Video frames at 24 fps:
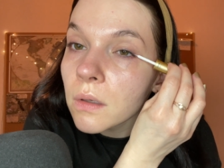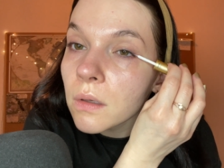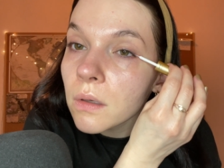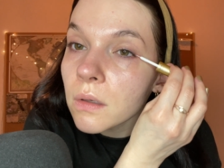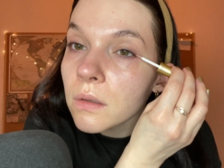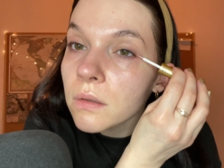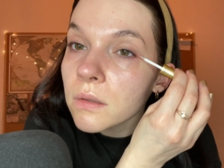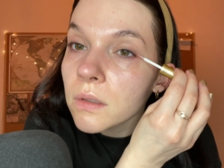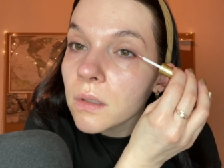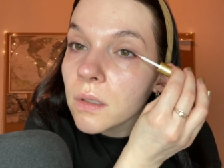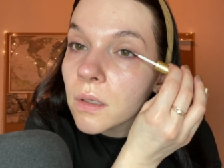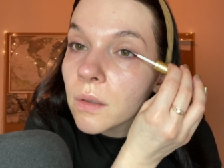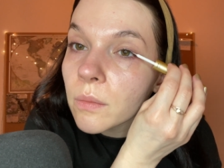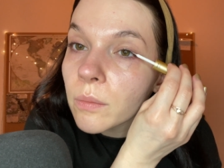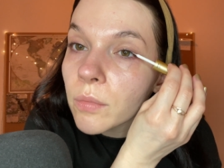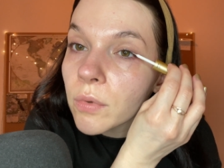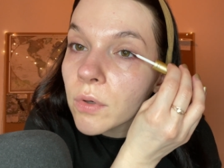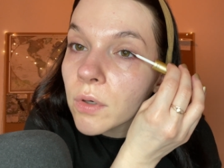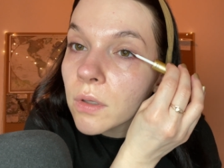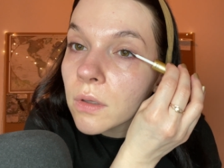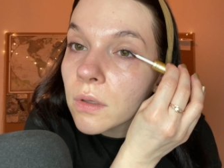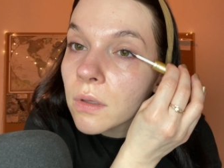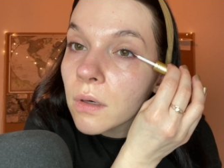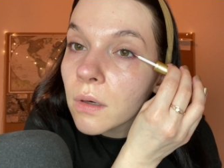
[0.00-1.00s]
just gonna
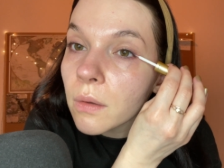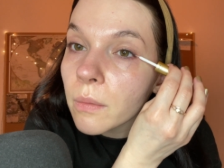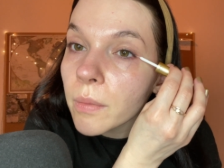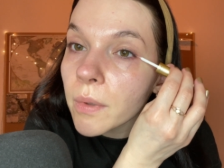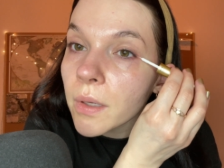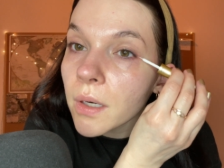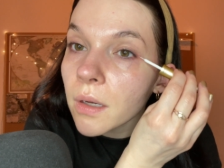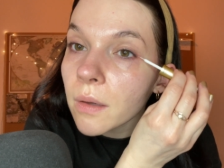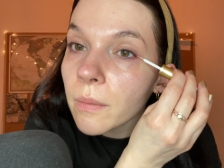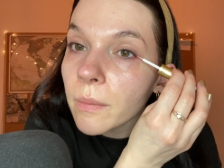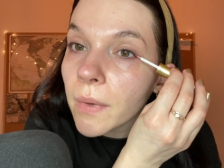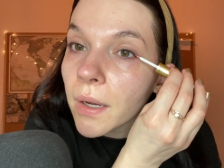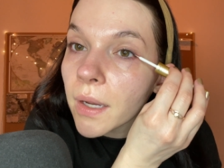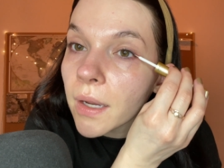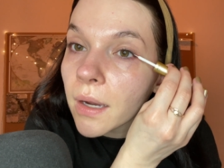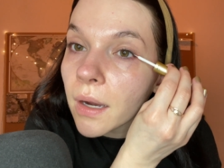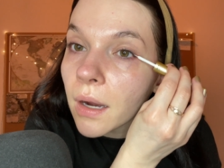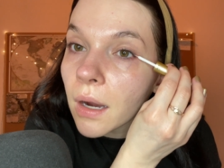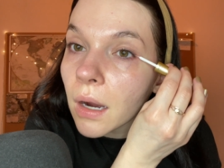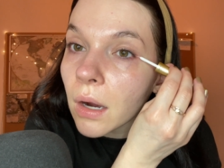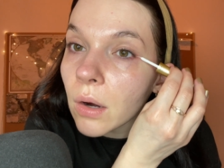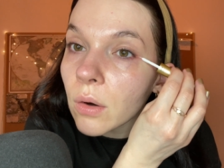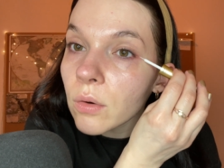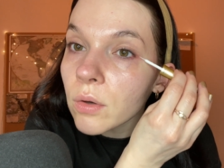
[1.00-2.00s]
put a little bit on my
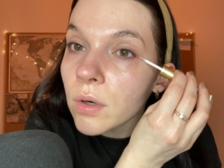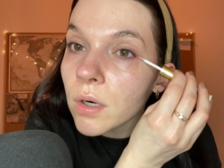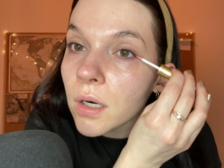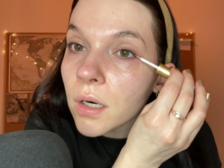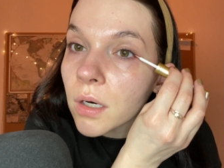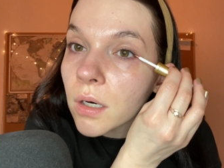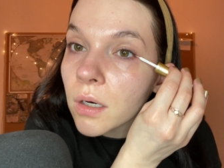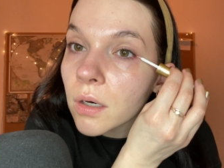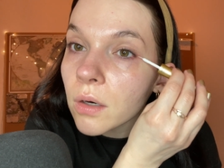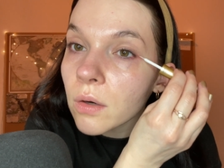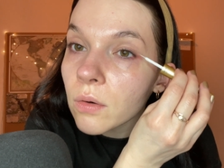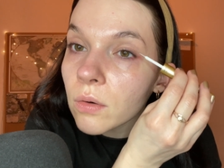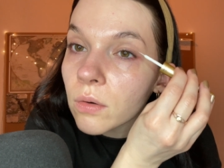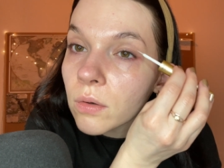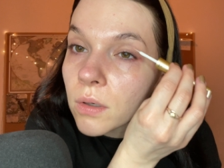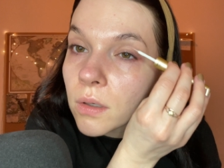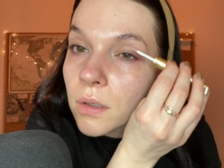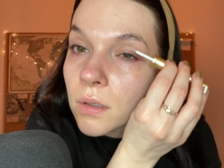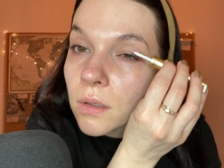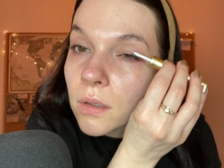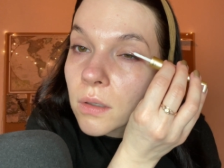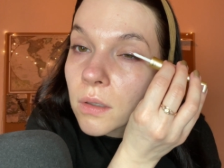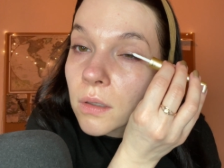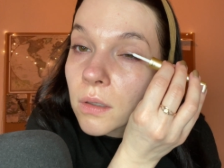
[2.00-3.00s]
outer
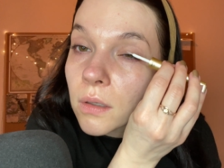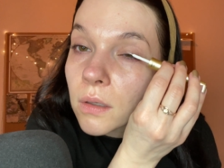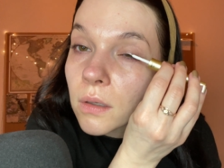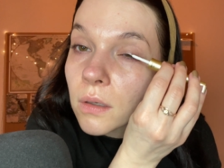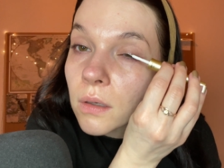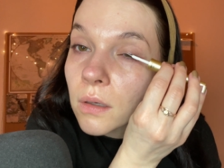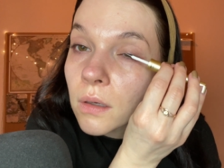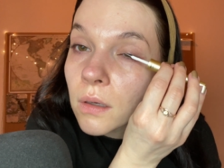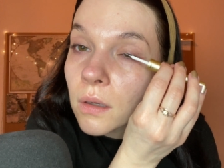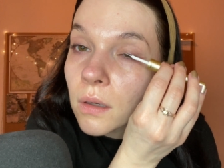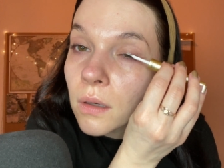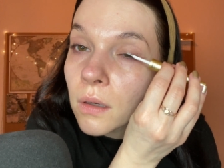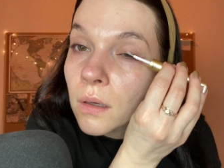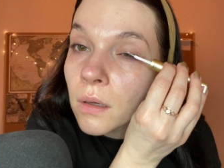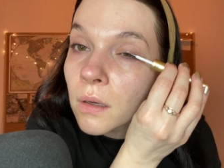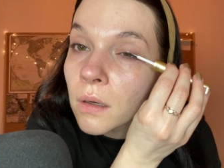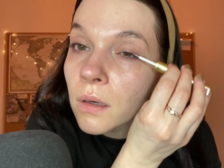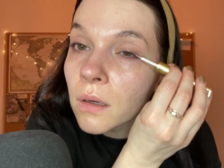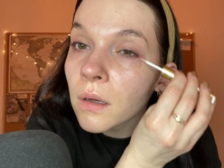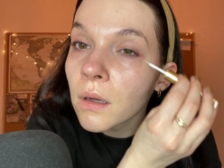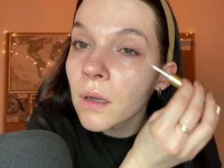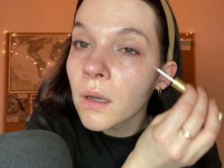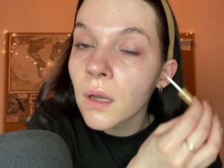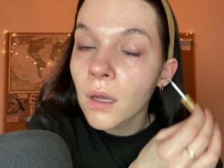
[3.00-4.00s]
corner.
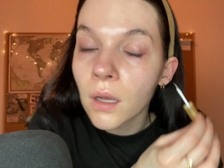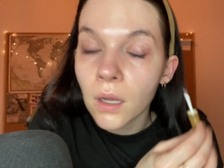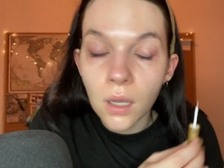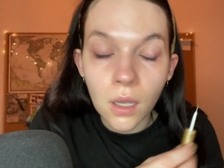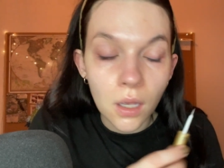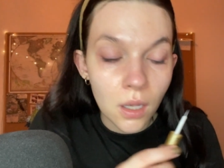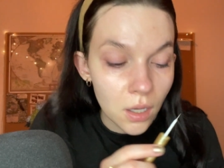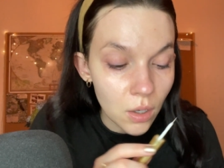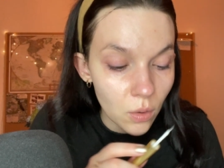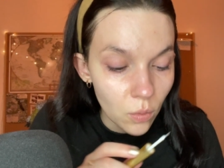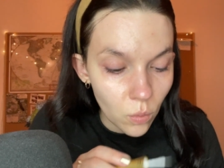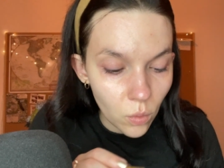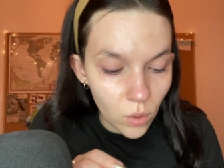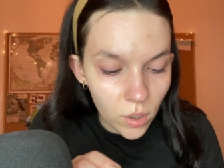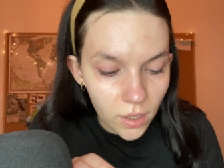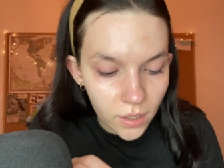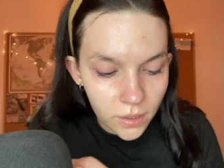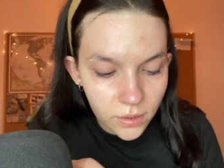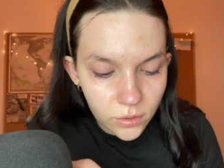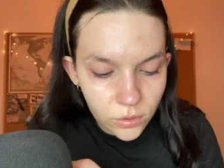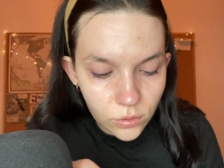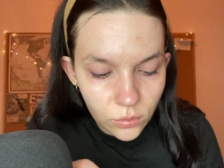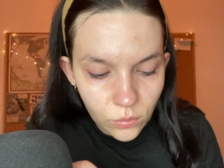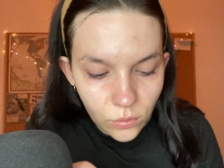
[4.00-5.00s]
What
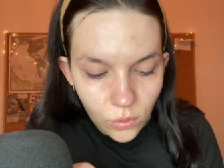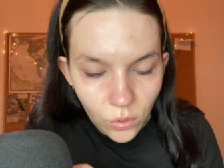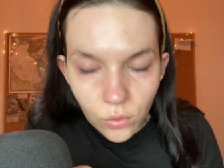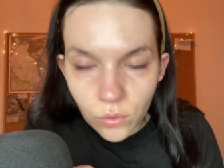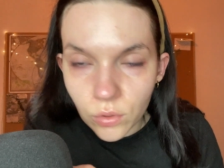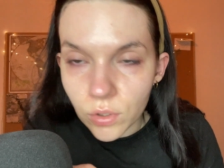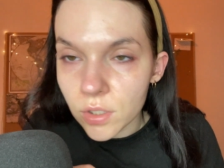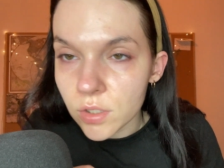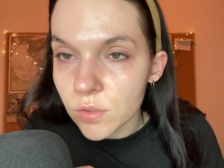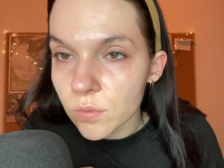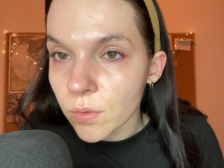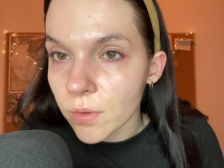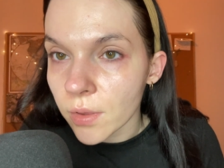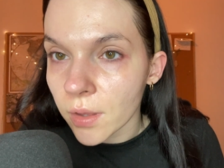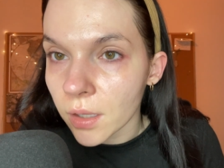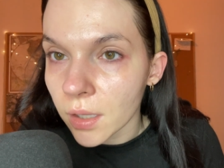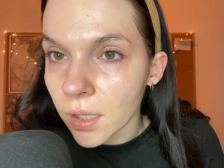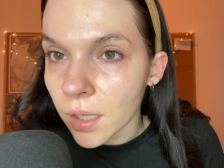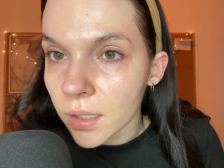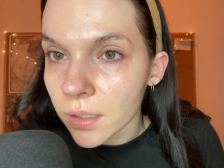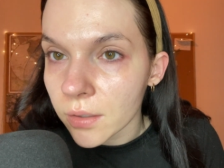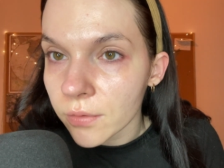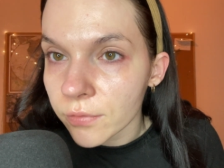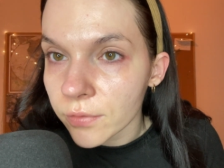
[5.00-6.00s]
I do notice with a
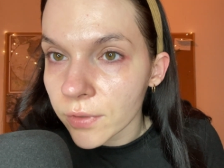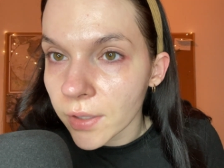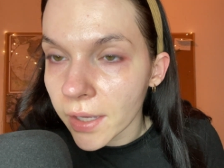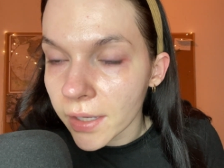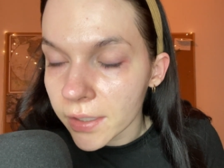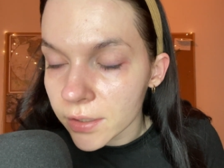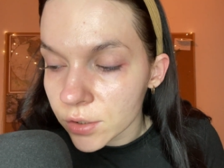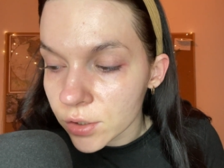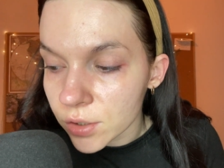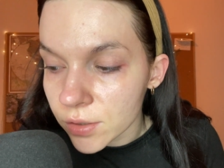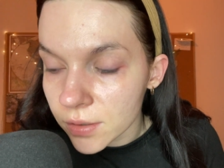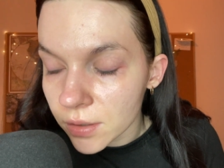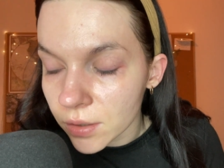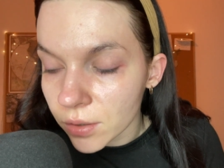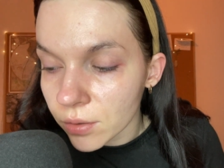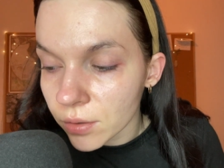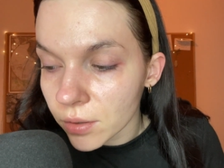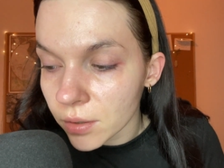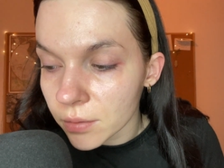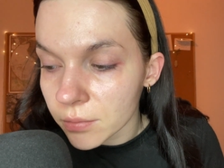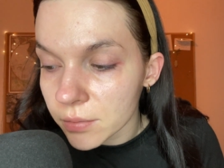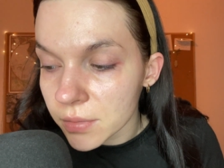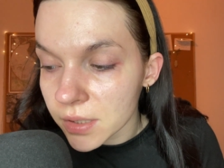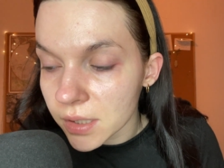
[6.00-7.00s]
lot of lash
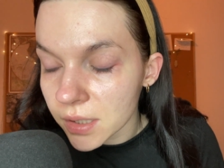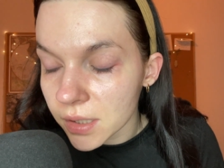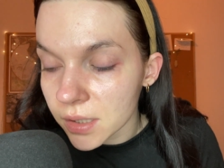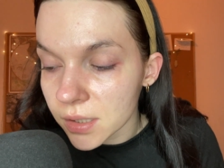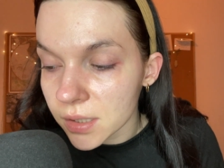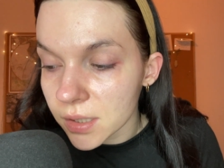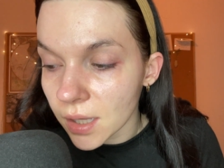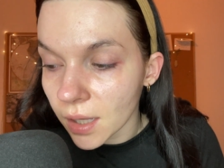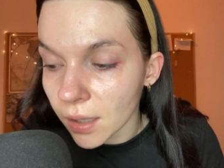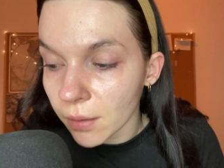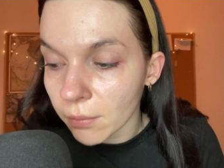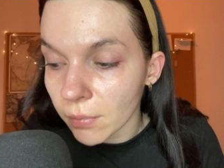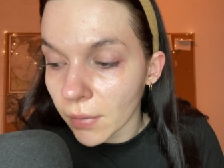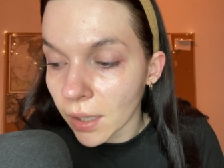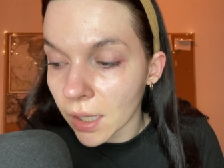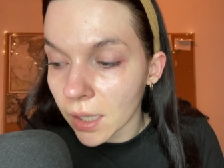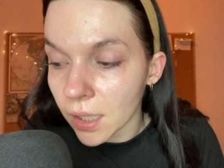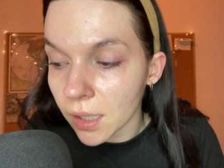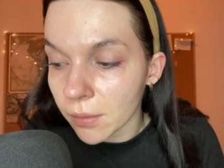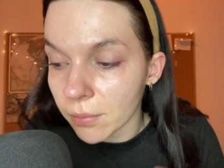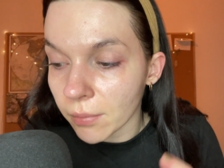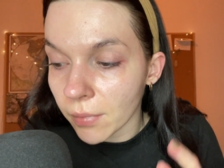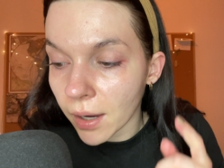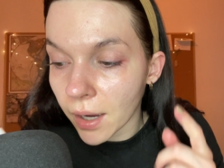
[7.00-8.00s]
serums is they
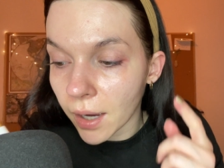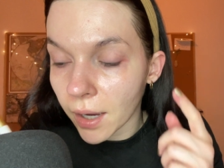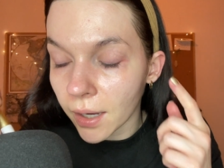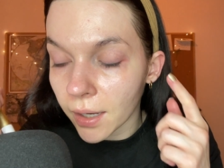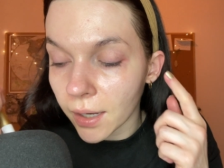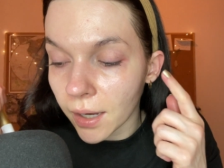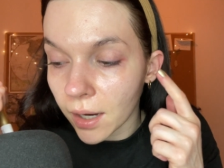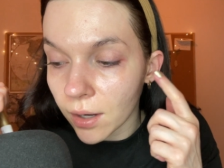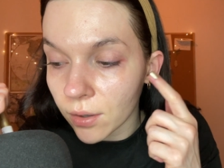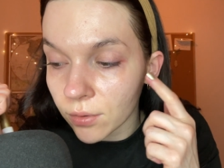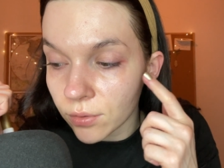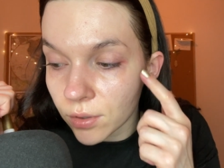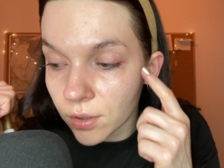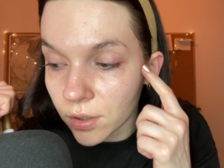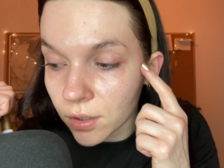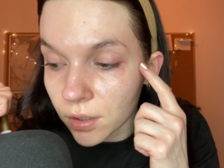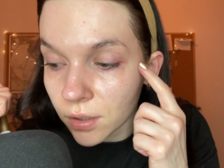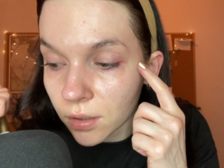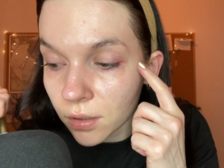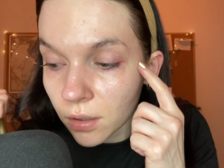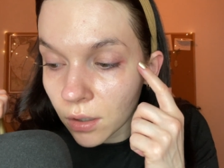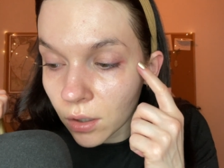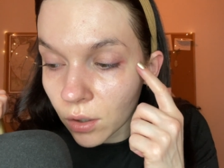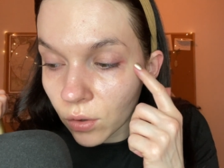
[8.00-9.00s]
make my
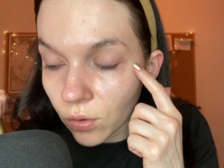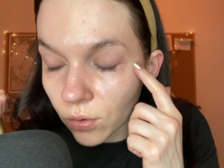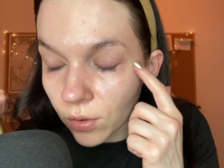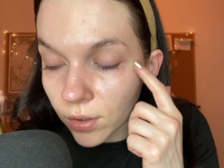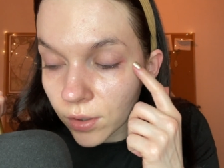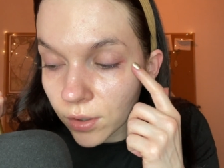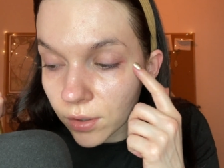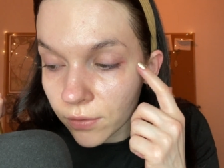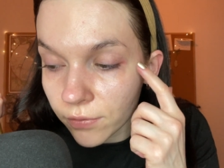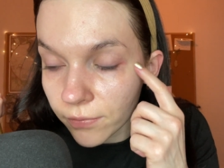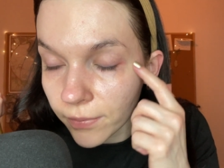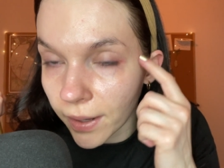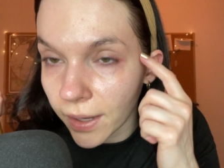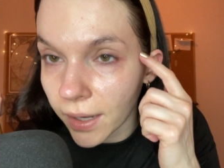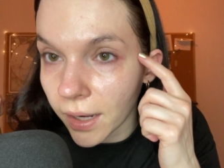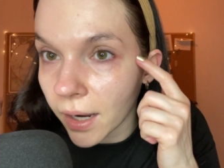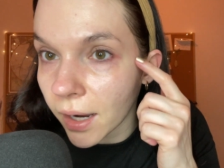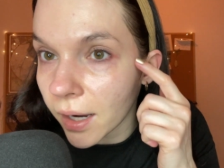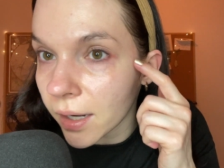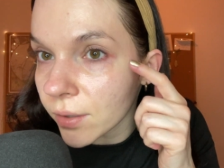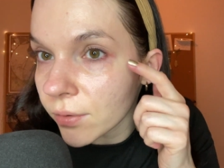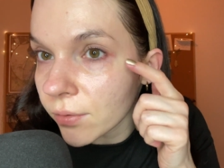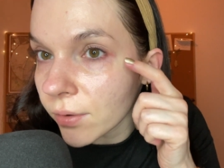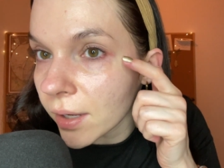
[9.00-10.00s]
outer corner of my
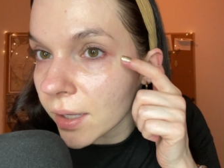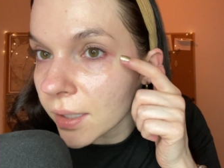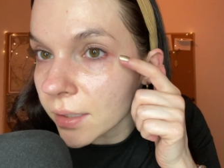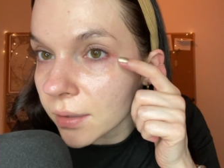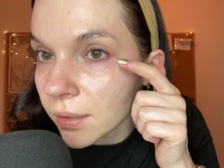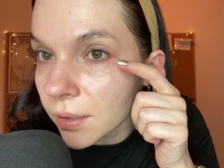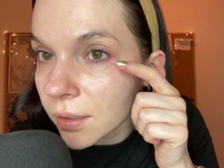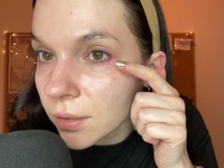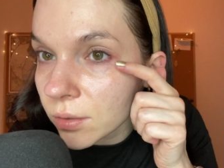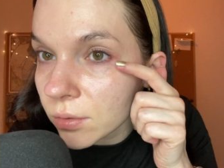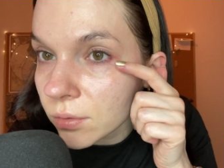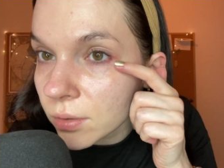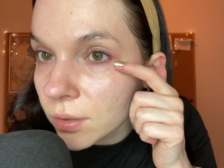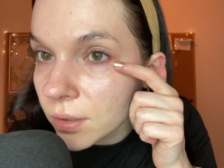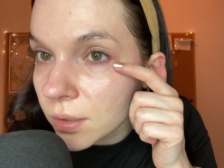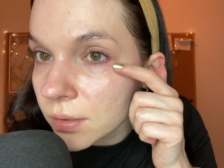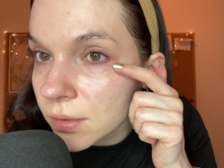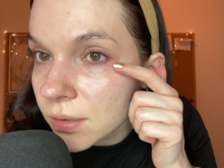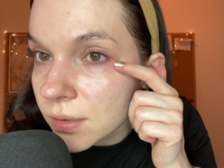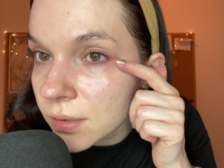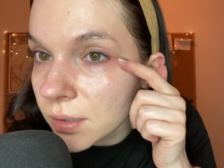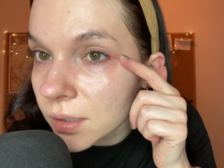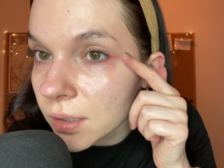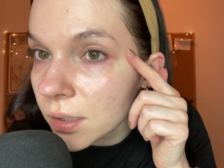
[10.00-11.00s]
eye red, like you
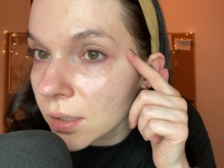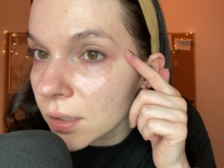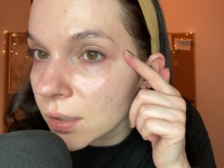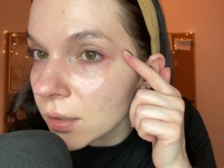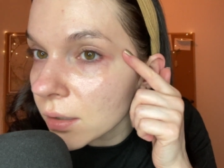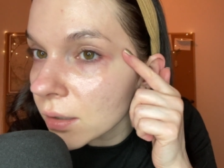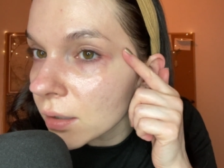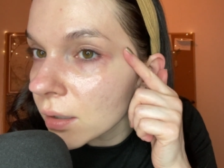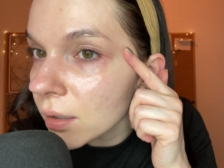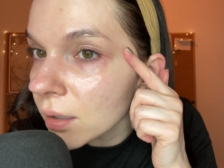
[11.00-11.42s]
can see here.